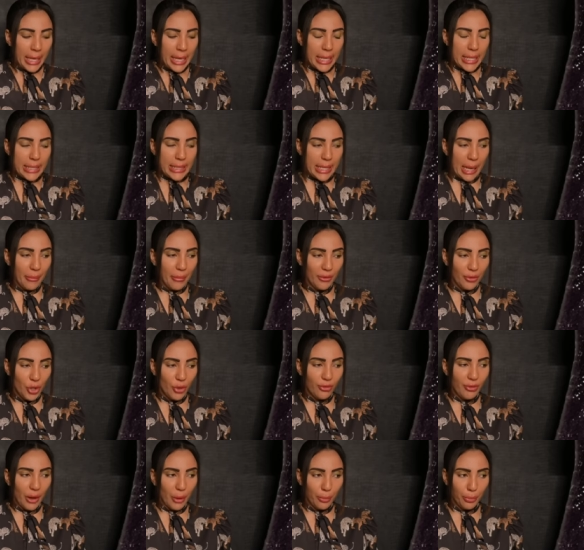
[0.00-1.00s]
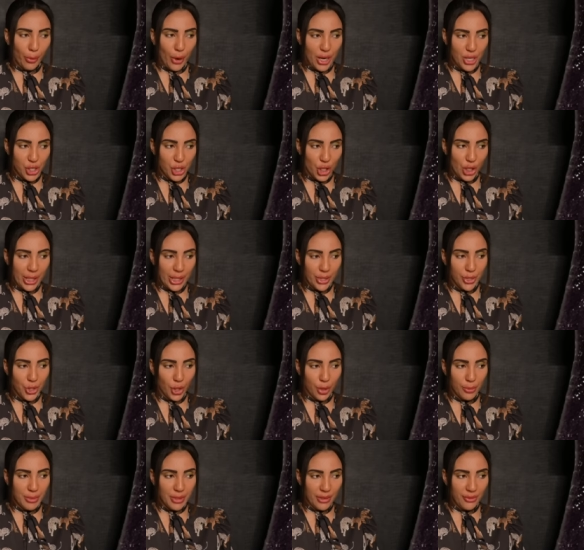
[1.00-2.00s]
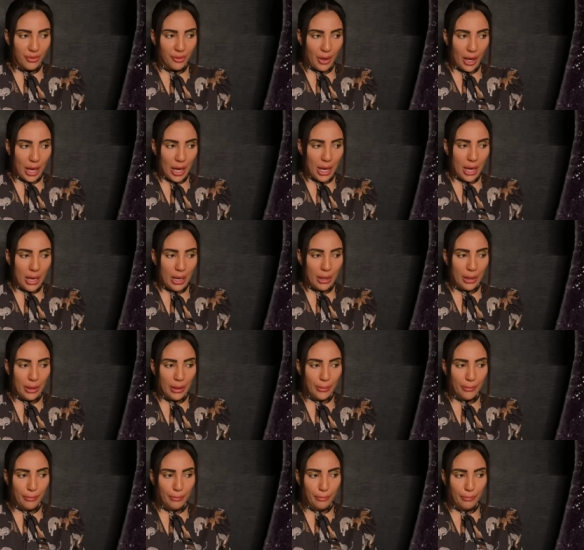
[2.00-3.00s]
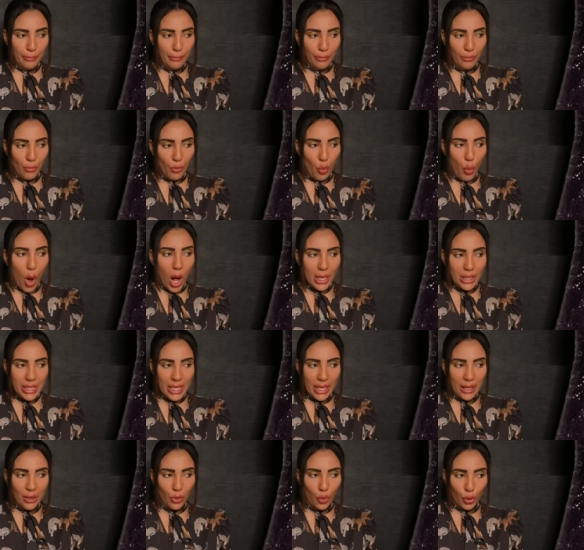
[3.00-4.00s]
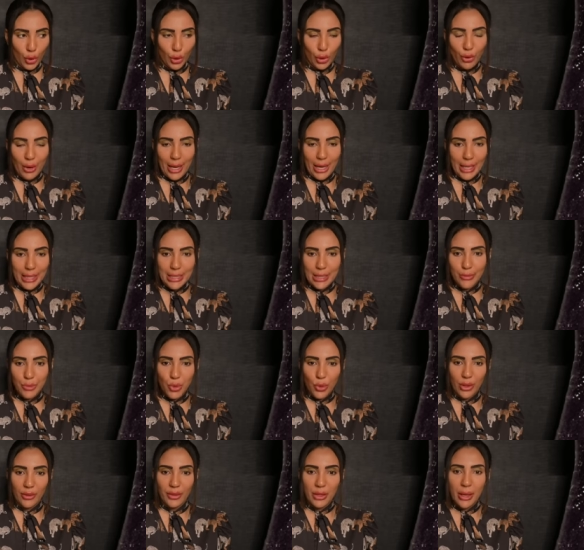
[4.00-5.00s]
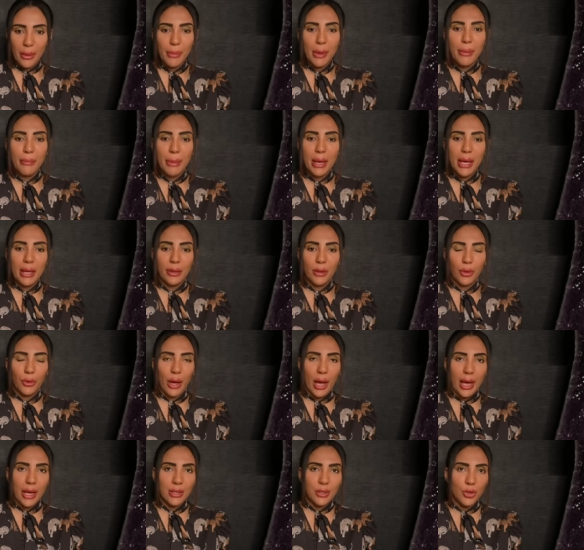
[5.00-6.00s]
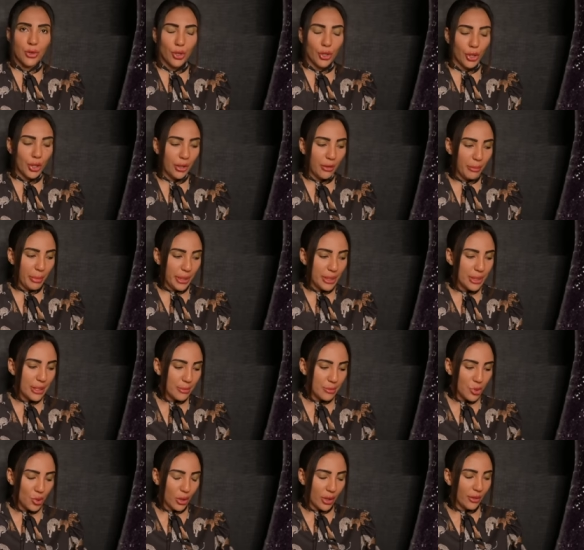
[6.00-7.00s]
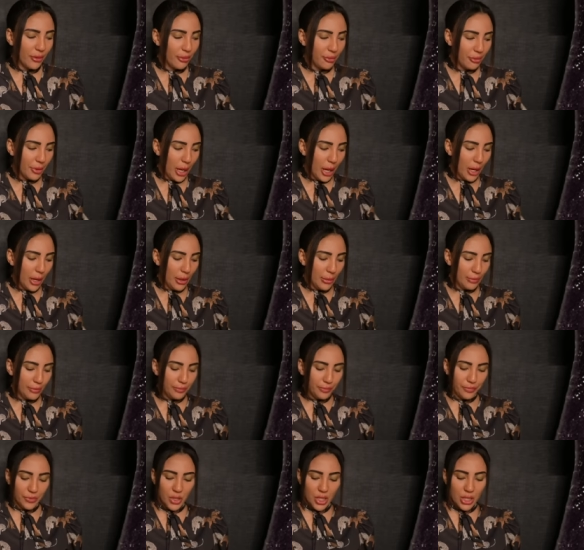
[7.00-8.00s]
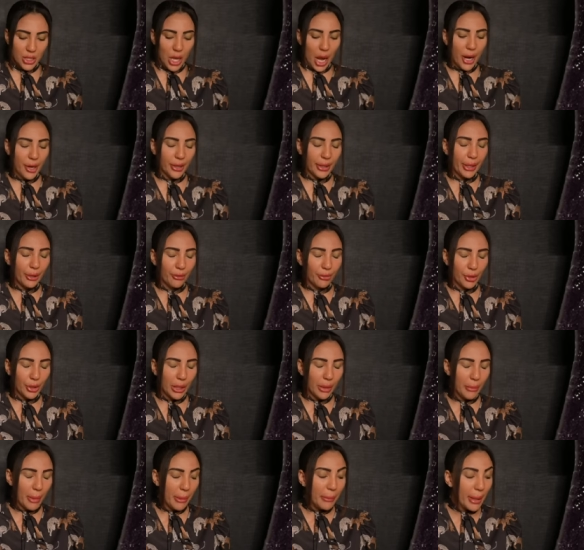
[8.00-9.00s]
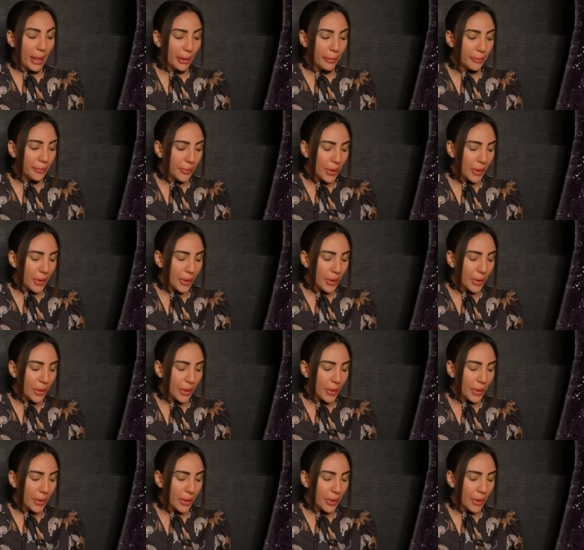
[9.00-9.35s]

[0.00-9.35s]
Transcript: Some of you felt pressured in terms of, um, wanting or creating some sort of commitment. Okay, so there could have been some sort of um, desire here for commitment.